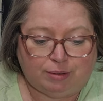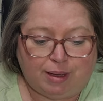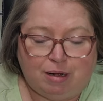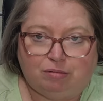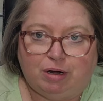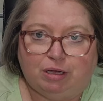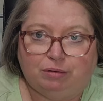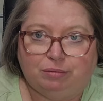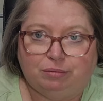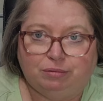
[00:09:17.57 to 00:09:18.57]
I don't
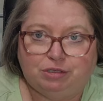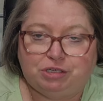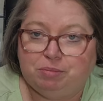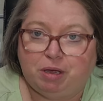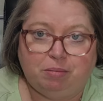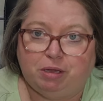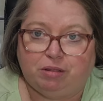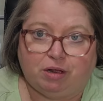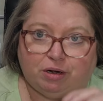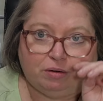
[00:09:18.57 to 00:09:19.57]
know, she may be
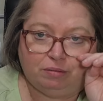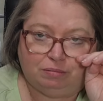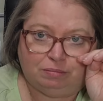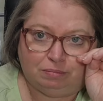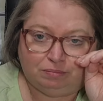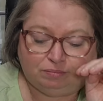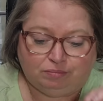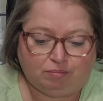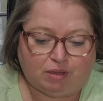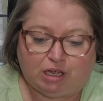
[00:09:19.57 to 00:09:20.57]
there,
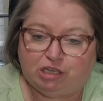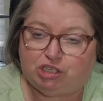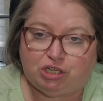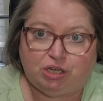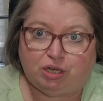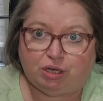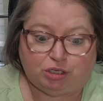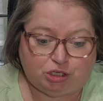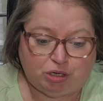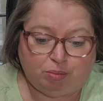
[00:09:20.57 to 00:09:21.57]
because she a
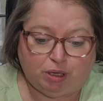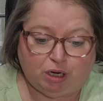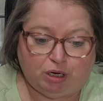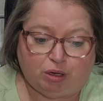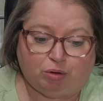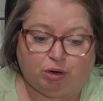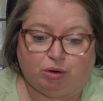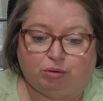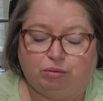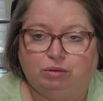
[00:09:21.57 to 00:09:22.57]
big little
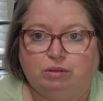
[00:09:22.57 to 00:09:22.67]
girl.